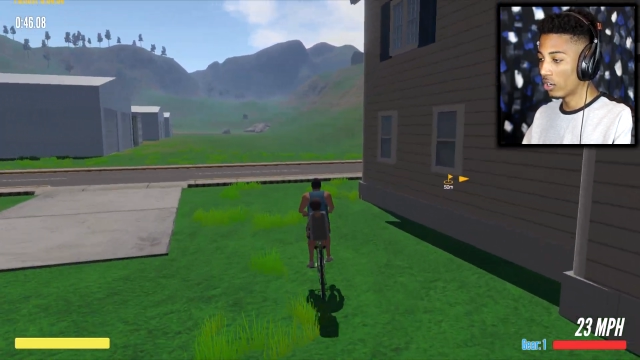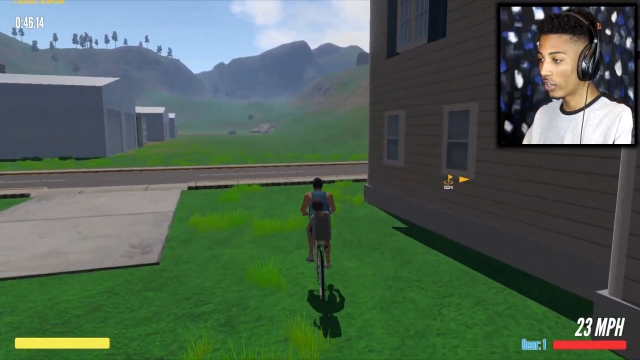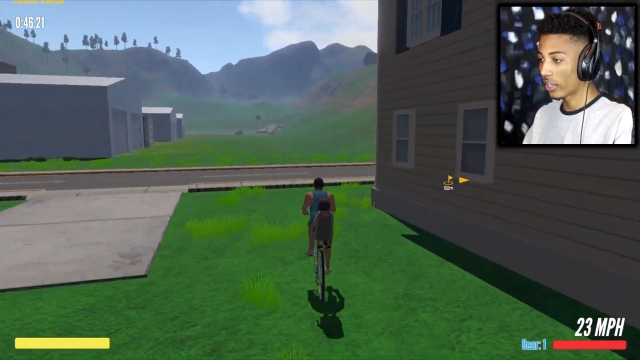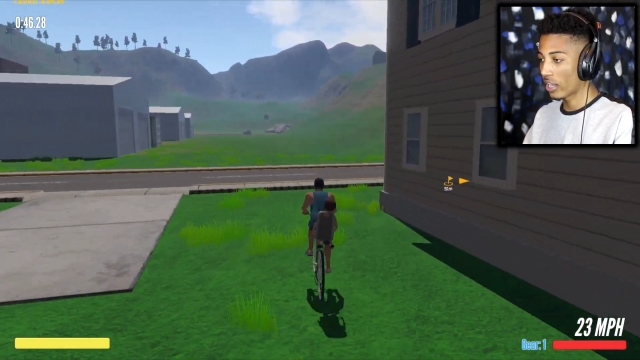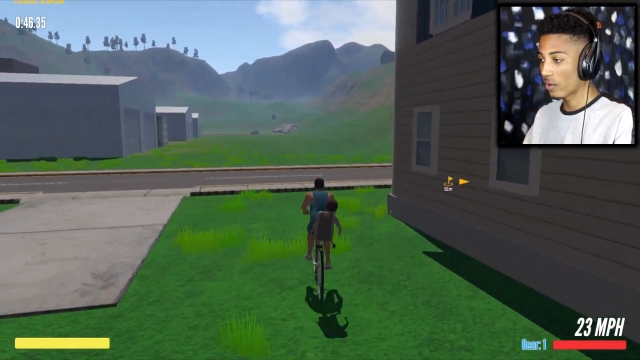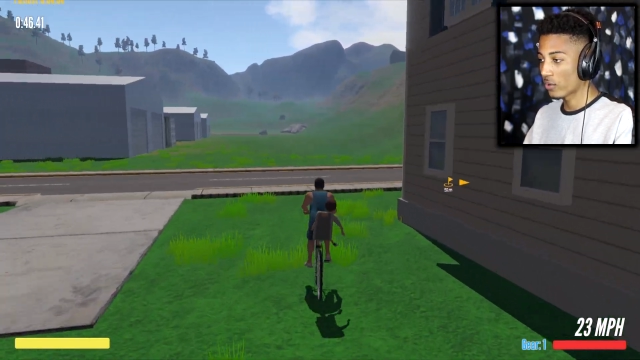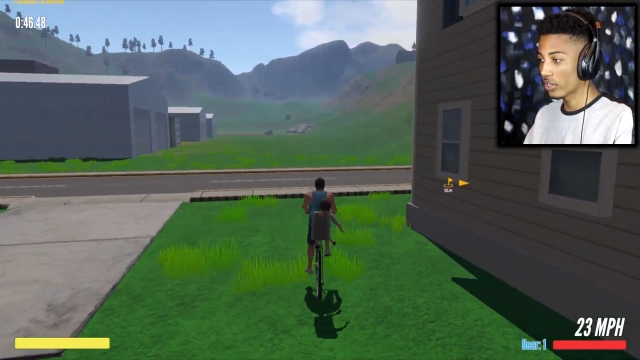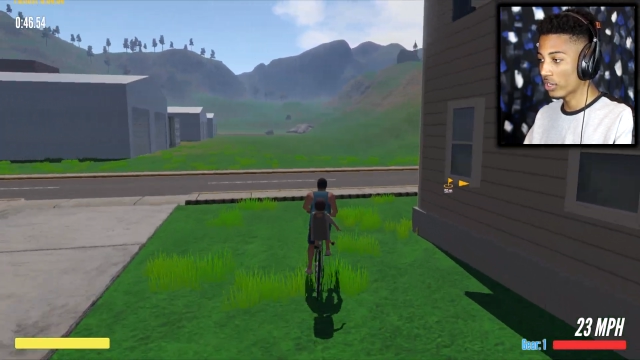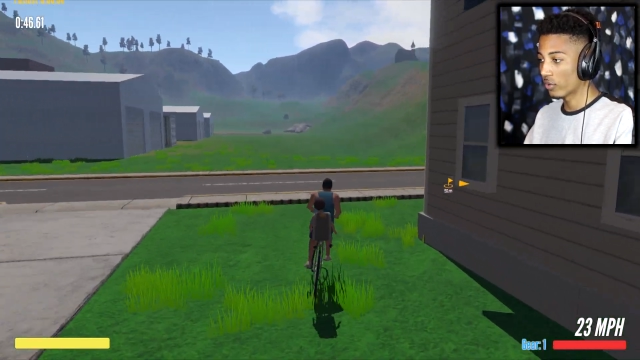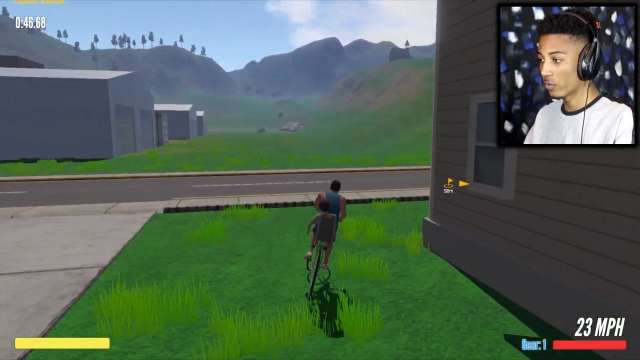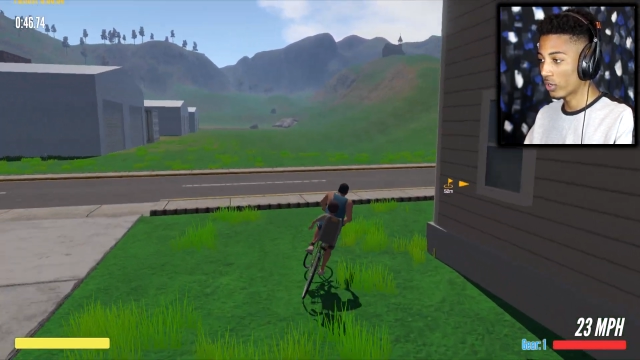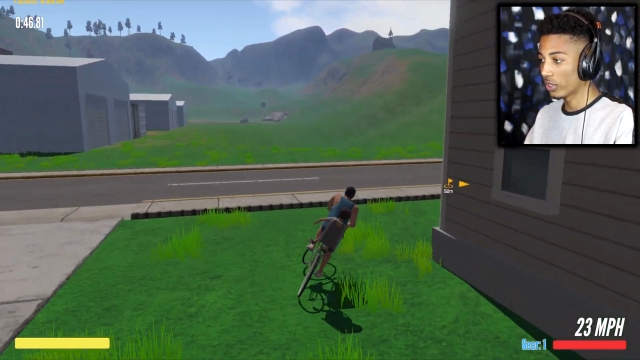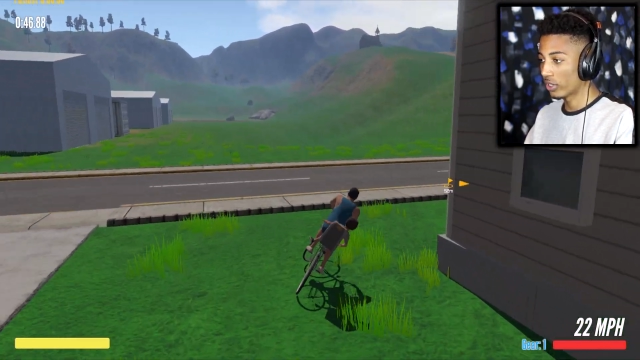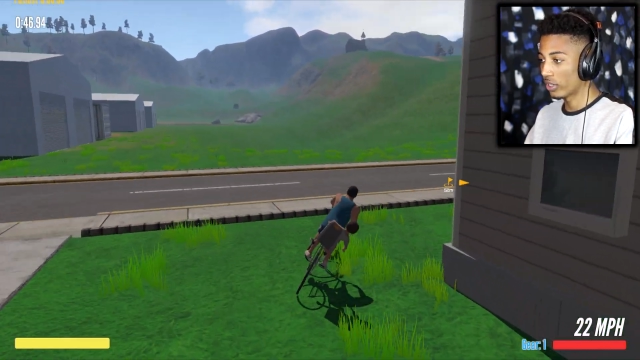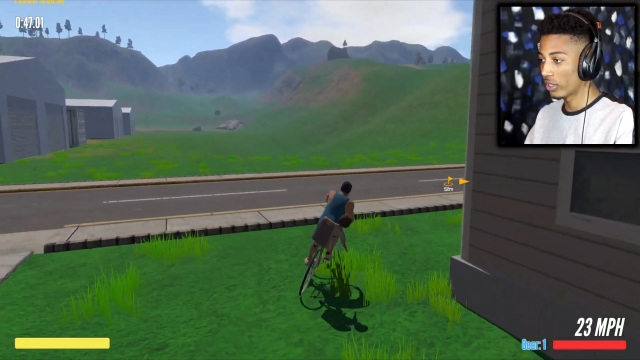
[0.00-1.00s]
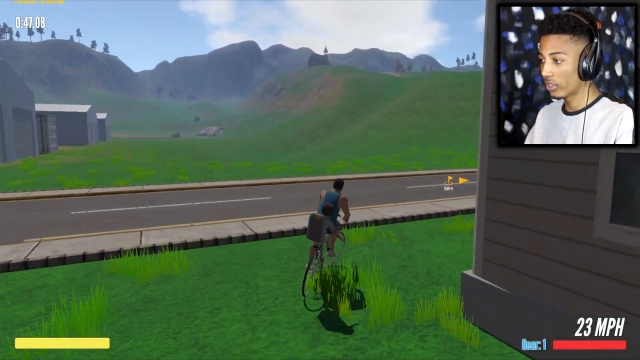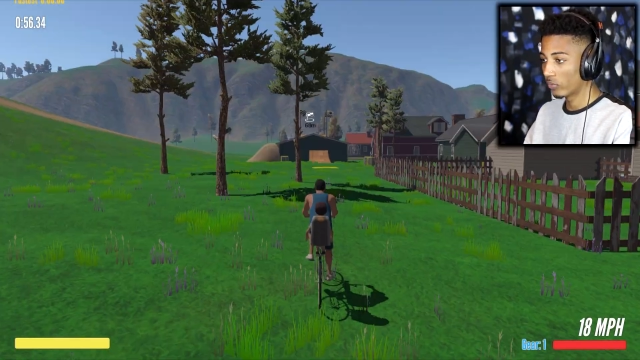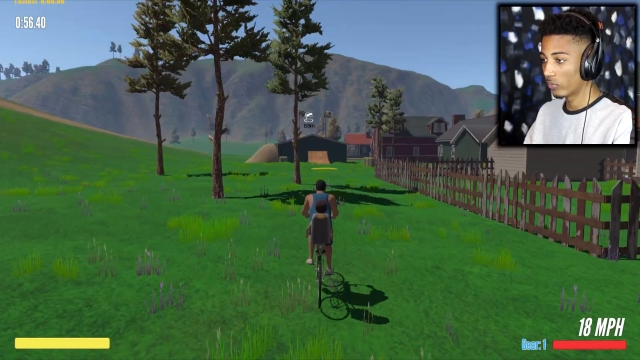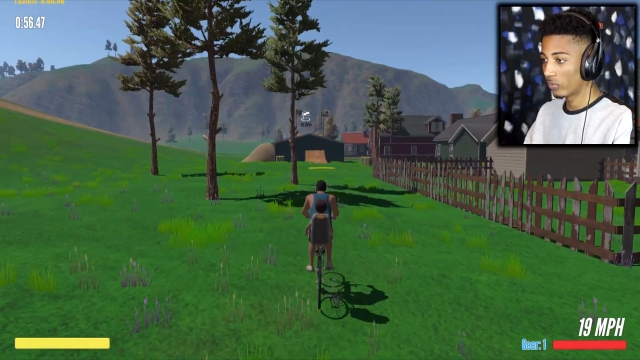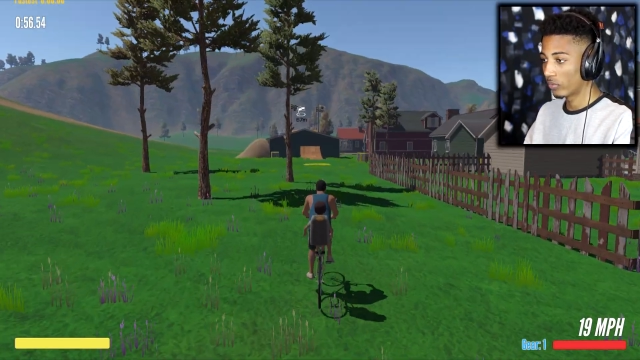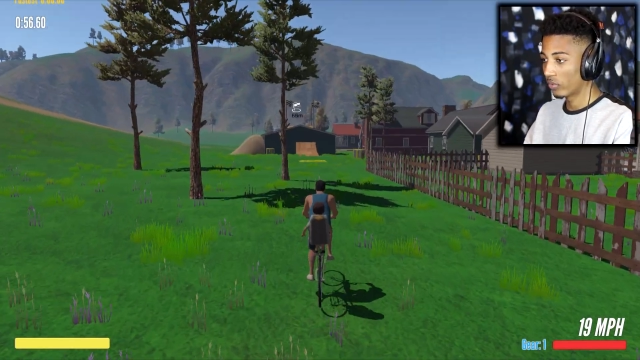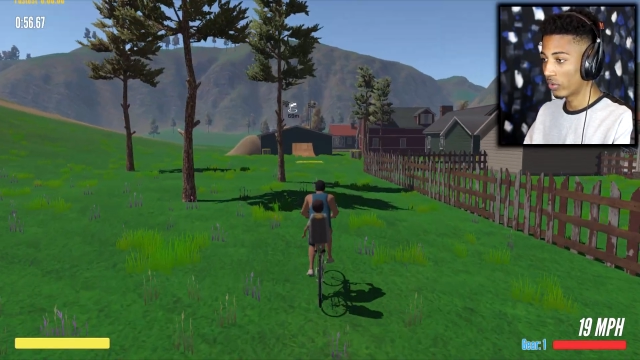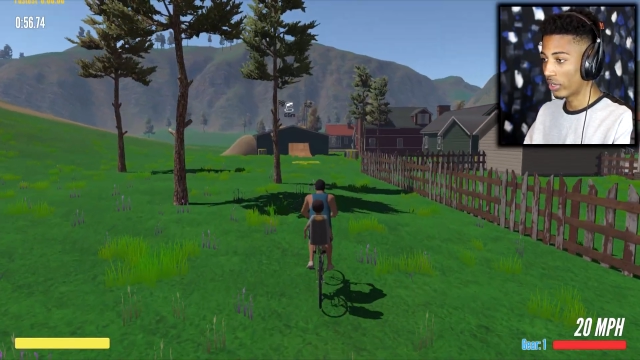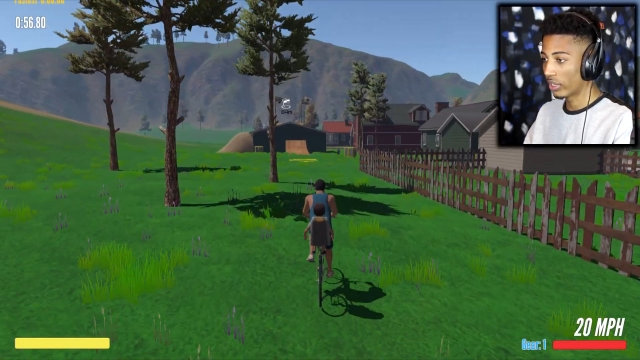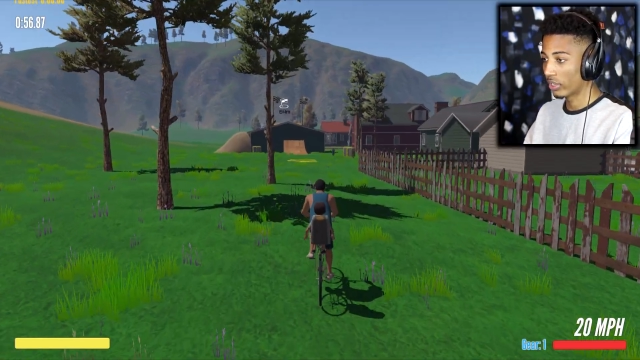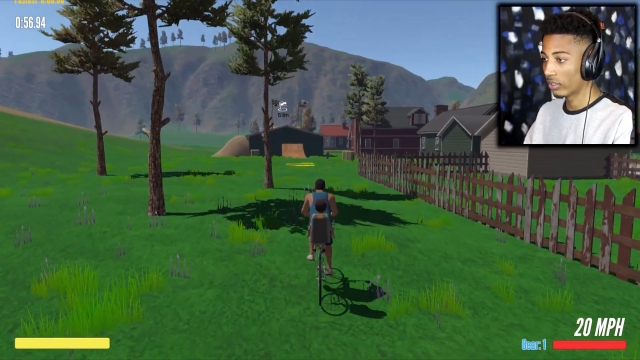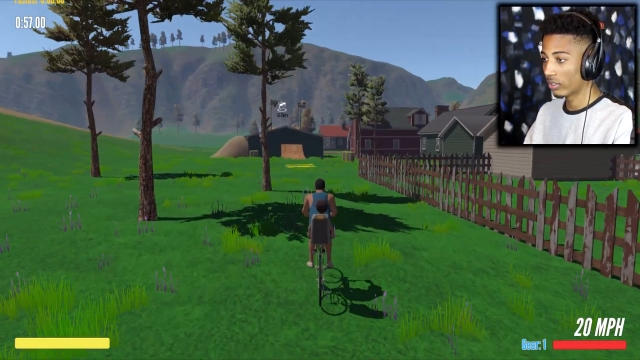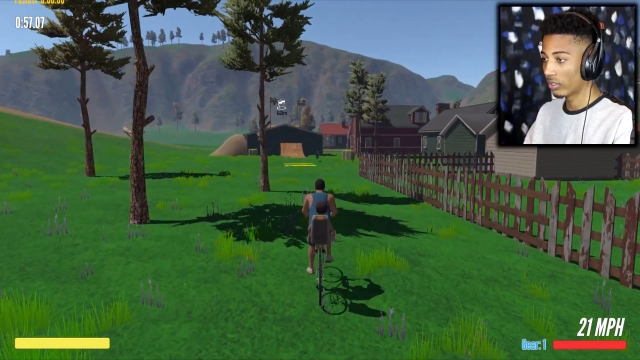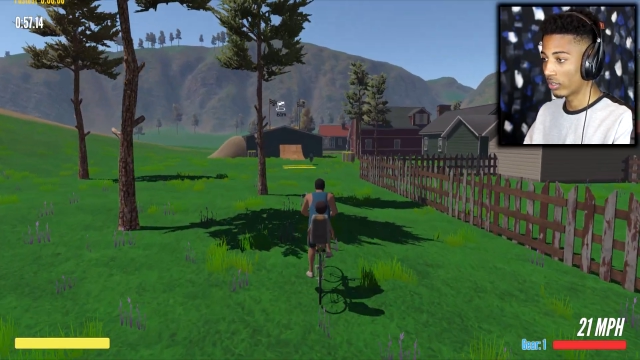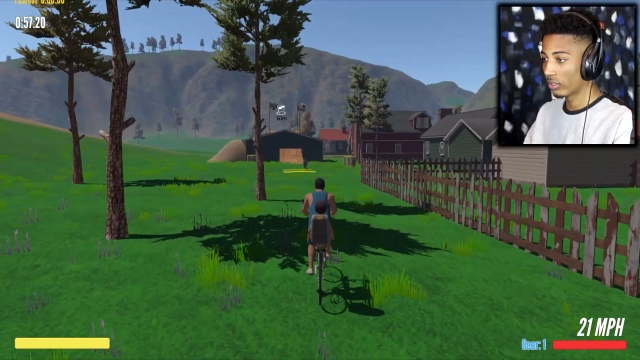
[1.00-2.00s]
Okay, we're good, we're good. Wait,
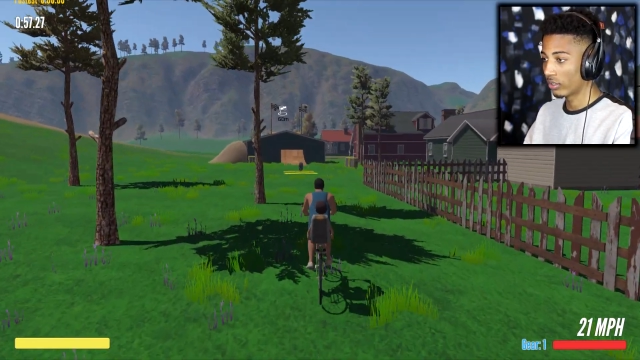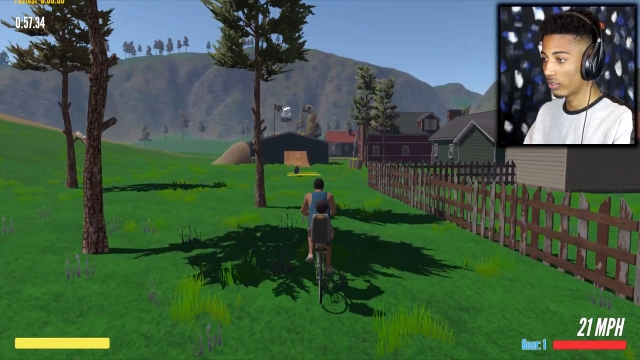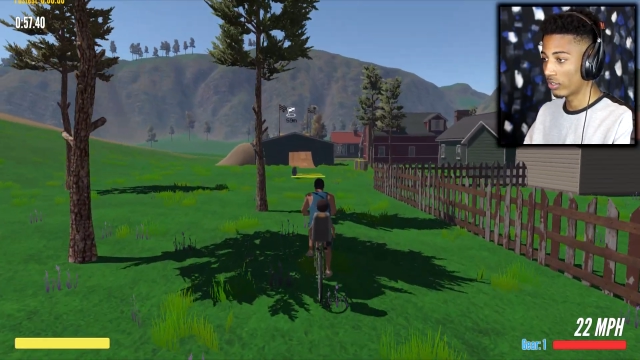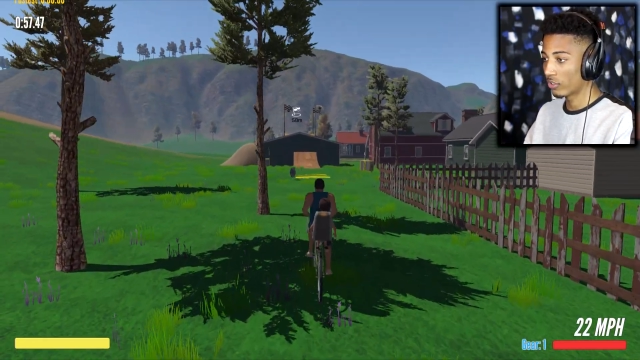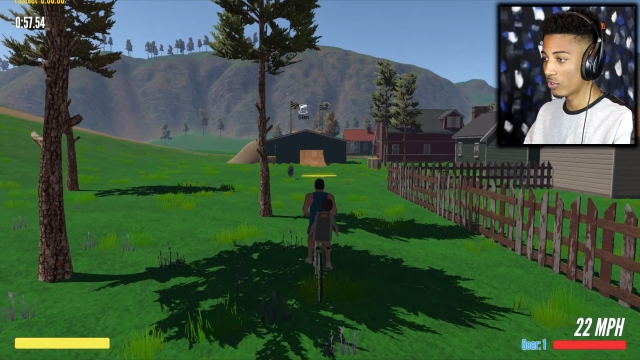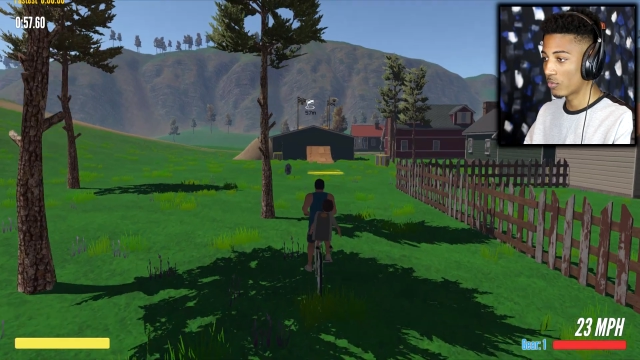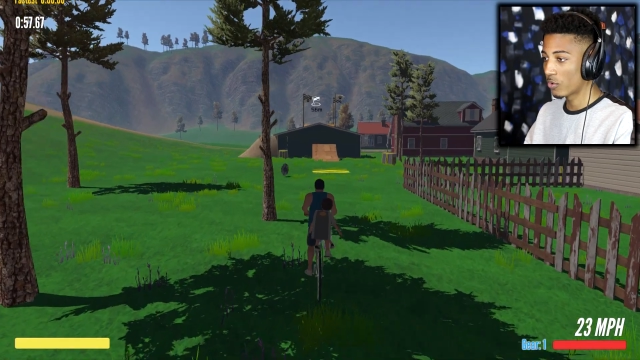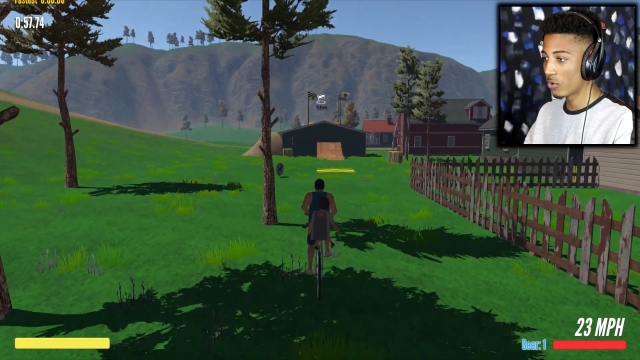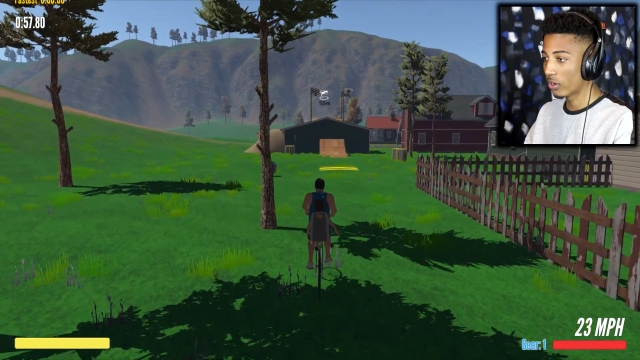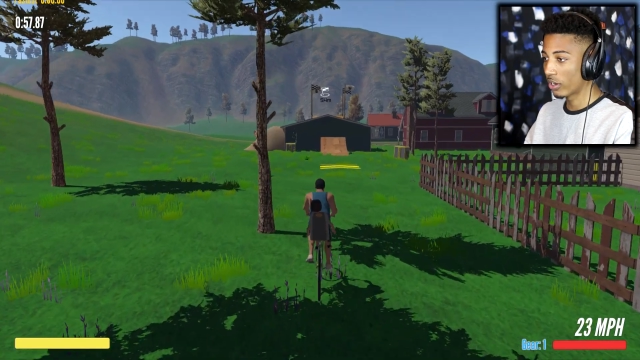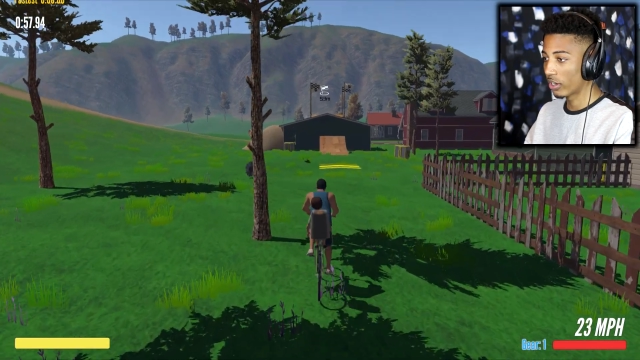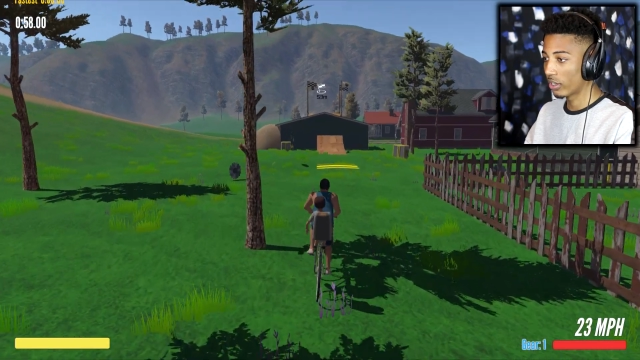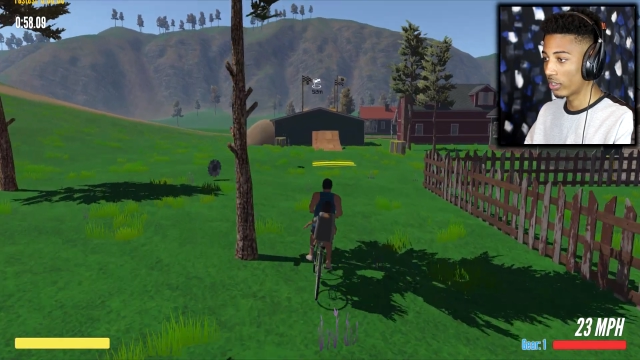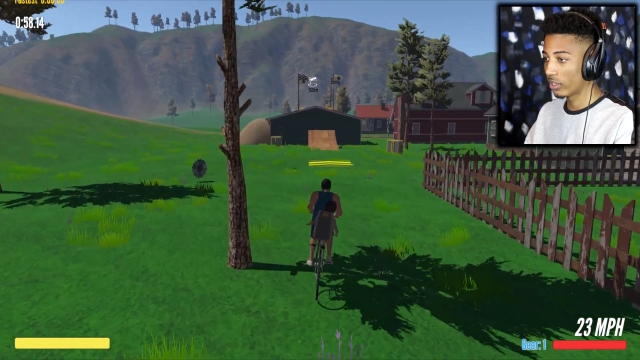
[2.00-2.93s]
there's no more.